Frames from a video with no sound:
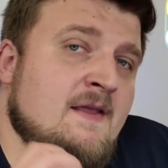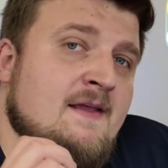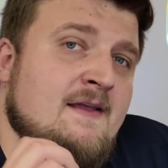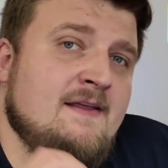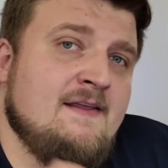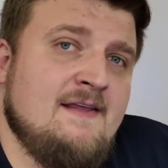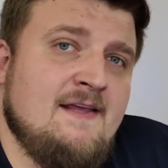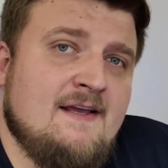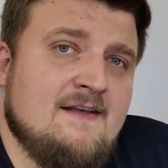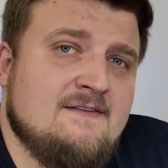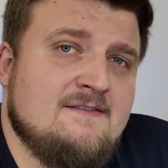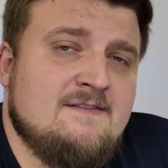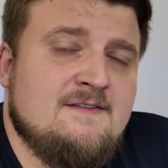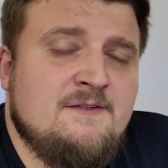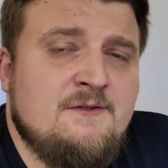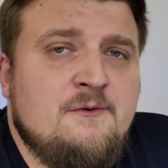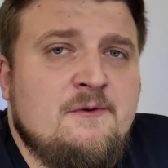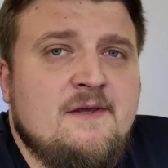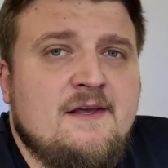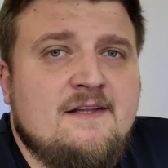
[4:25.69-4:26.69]
Yes,
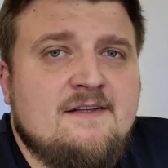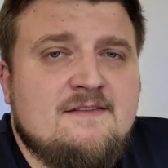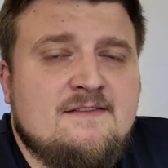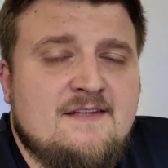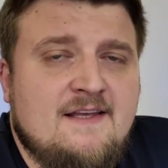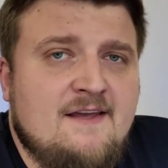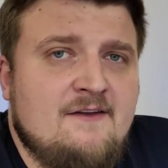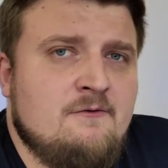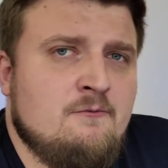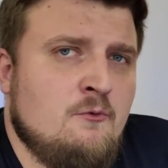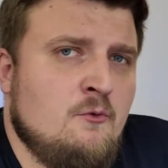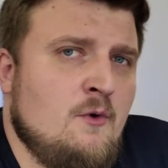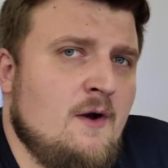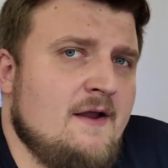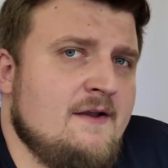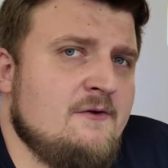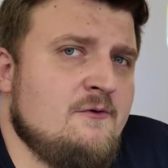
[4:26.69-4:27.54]
you can save $1,000